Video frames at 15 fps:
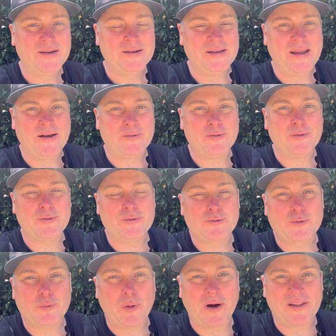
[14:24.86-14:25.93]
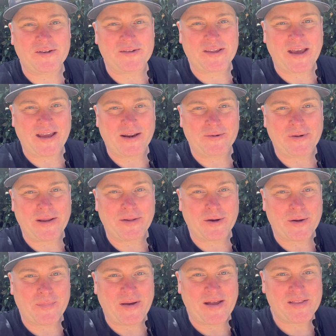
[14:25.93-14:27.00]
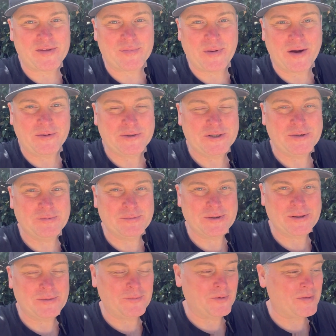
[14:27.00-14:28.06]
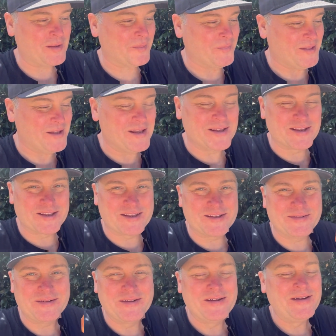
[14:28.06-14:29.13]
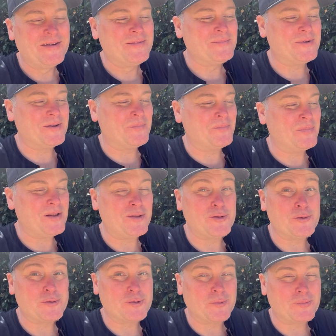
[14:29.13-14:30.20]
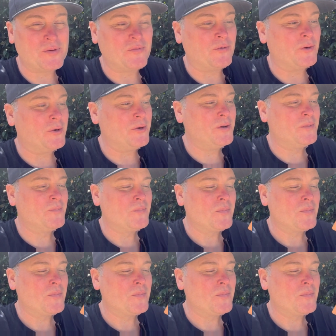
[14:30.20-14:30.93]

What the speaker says: Now, Twyla's hanging around like a bad smell. She really wants some of this, but a bit too salty for her.